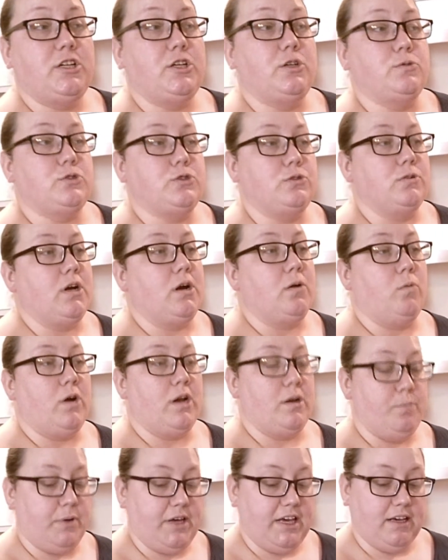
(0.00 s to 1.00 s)
You do not
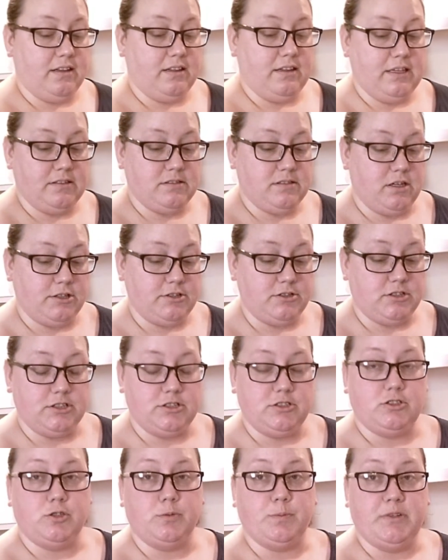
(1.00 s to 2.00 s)
want to bake these on
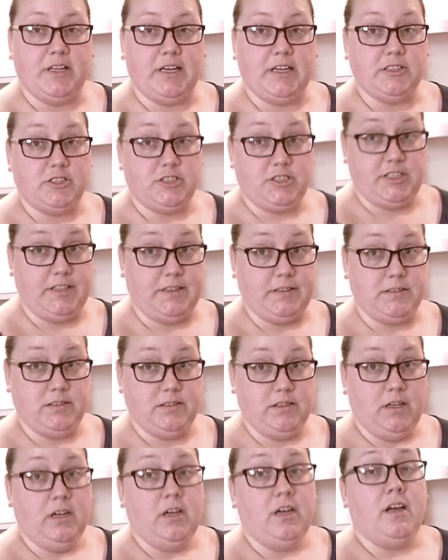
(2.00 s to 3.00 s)
just your plain sheet.
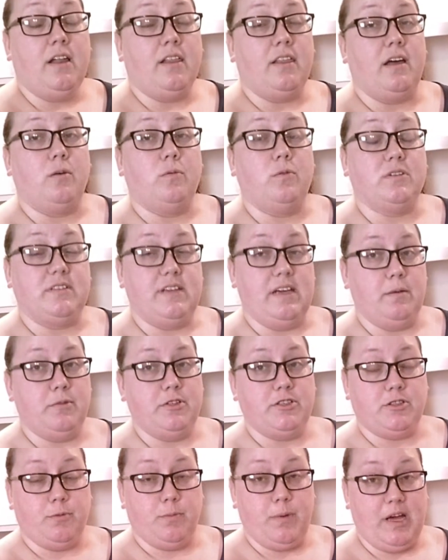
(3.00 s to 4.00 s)
That will
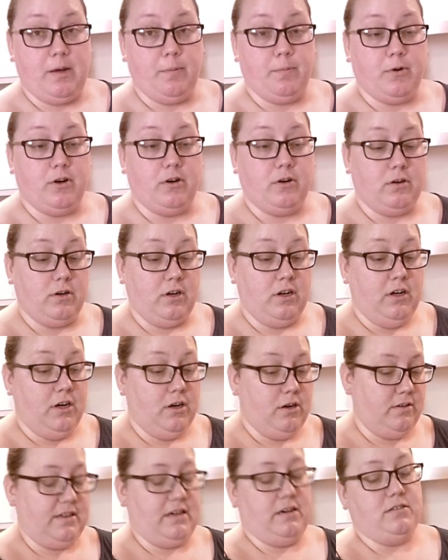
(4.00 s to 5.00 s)
damage your paper,
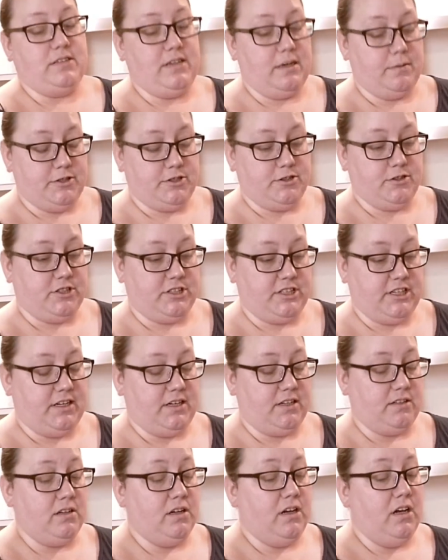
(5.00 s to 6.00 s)
or that'll damage your
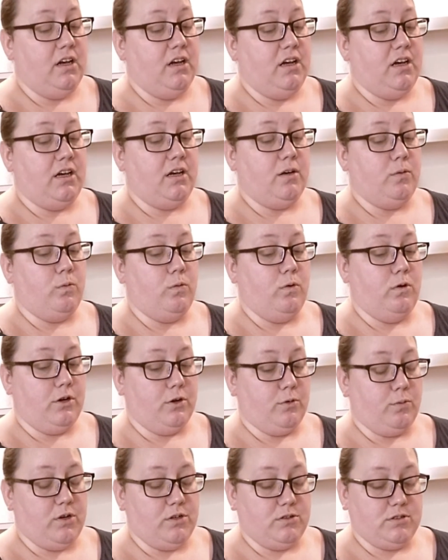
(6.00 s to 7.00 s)
sheet.
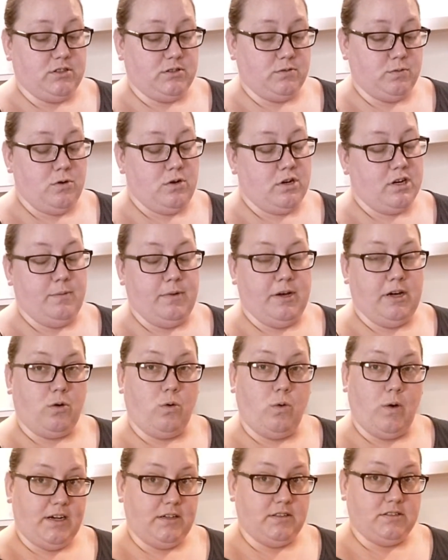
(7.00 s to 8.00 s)
Your roses won't come out
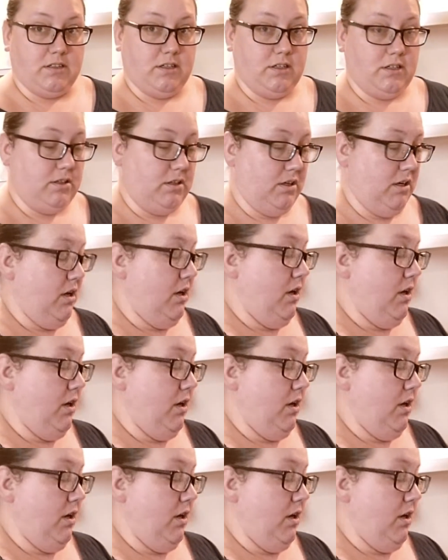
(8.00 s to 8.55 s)
quite as good.